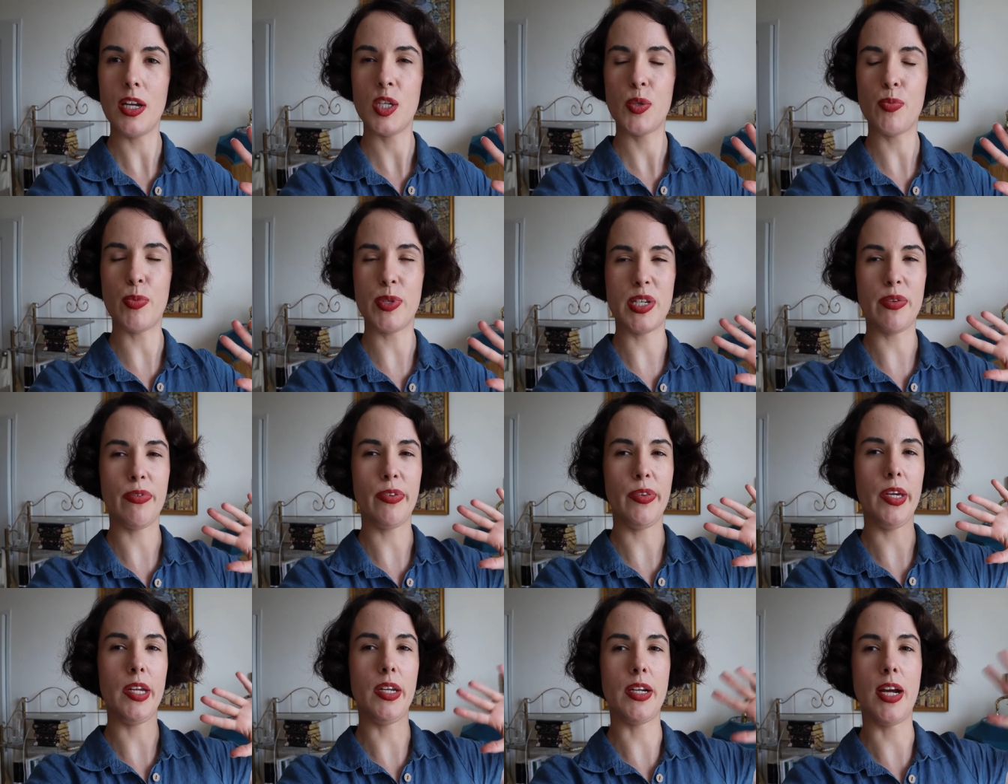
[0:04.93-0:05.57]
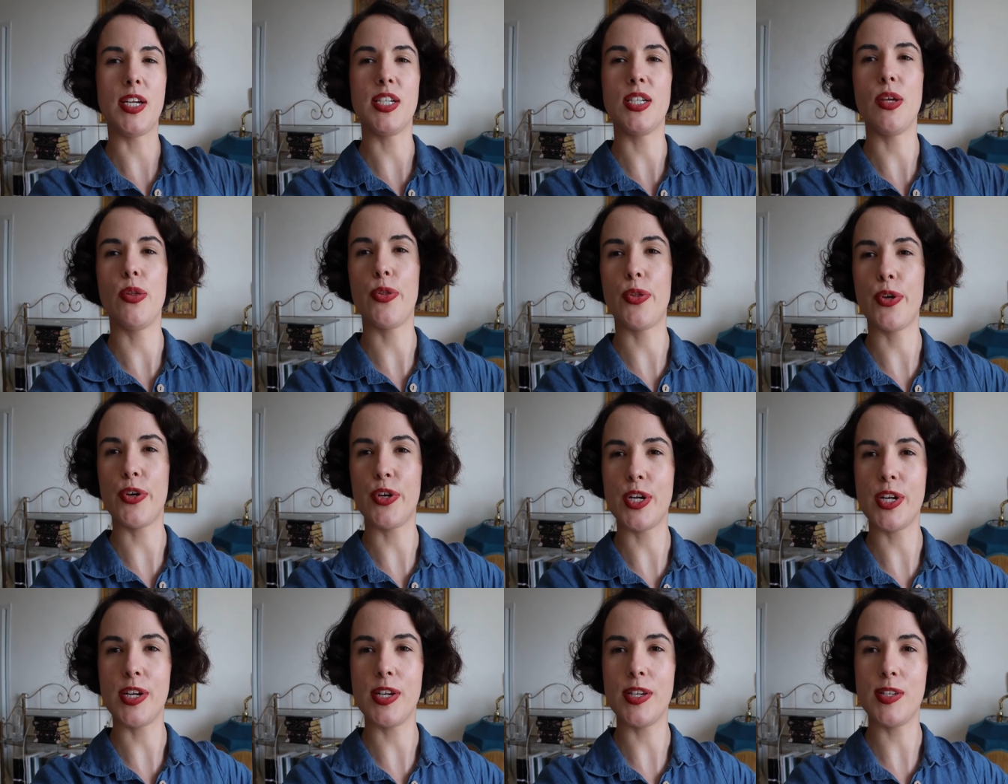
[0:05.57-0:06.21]
specifically
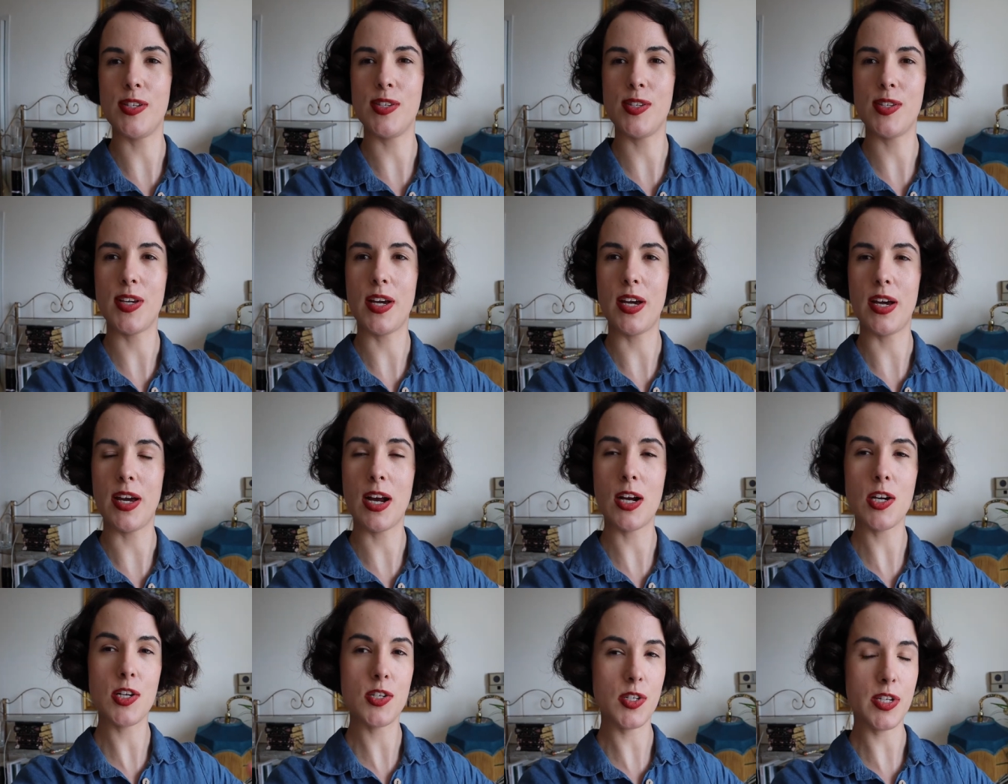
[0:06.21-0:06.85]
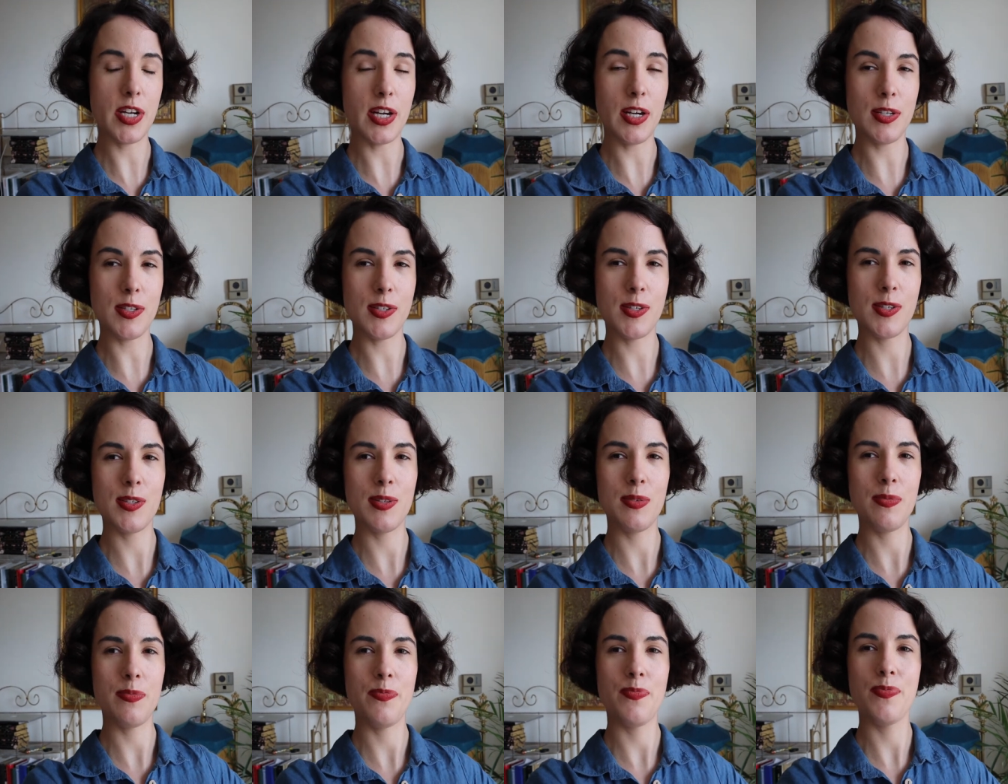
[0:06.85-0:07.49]
1930s uh,
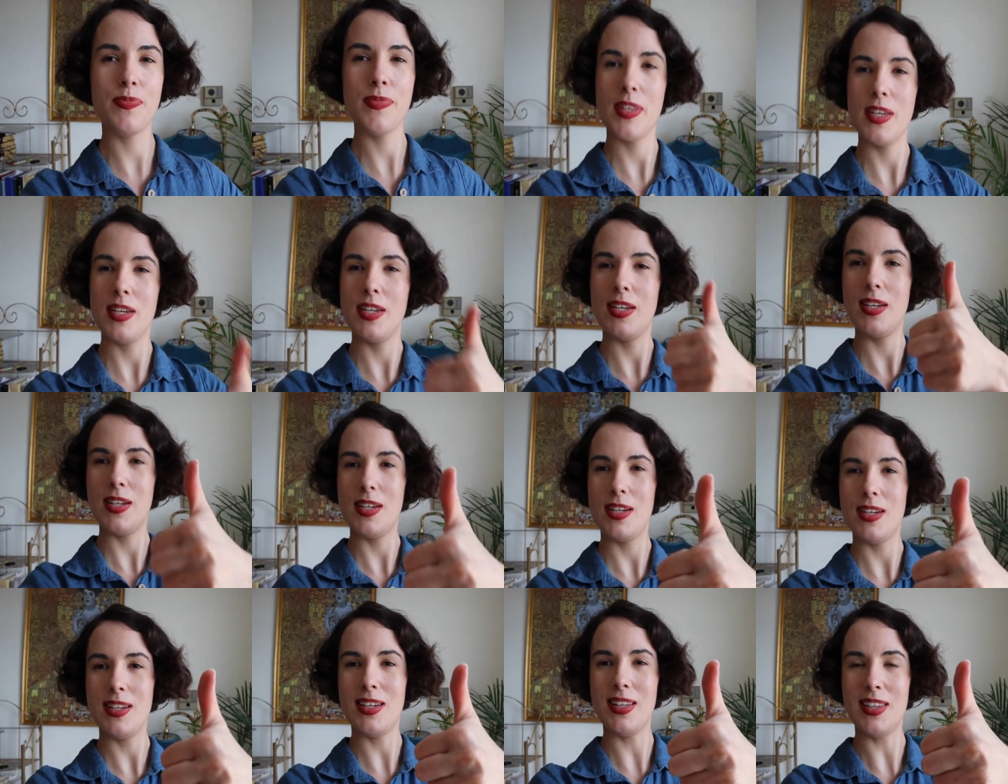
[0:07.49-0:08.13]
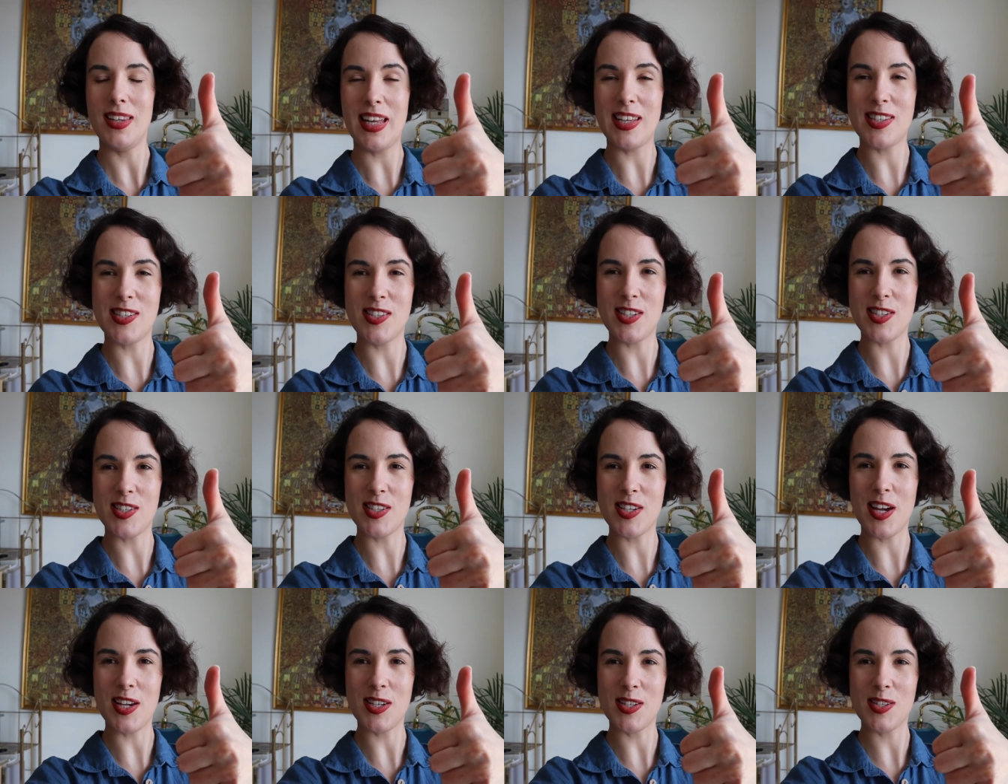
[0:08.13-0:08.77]
hairstyles. Let's
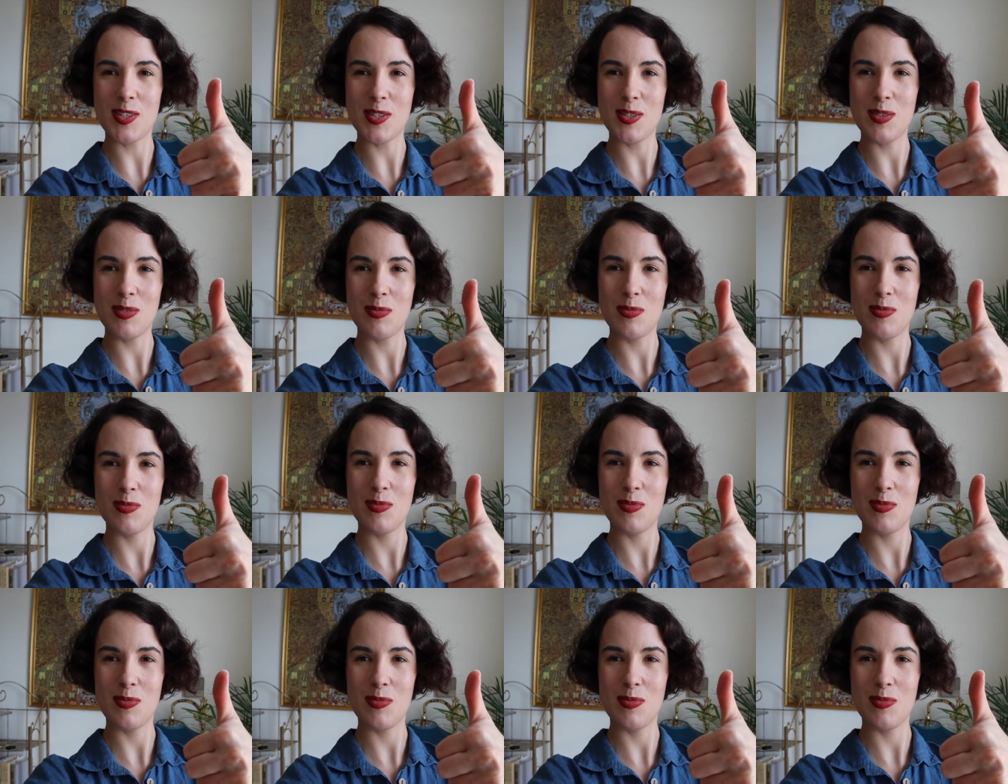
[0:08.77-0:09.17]
discuss.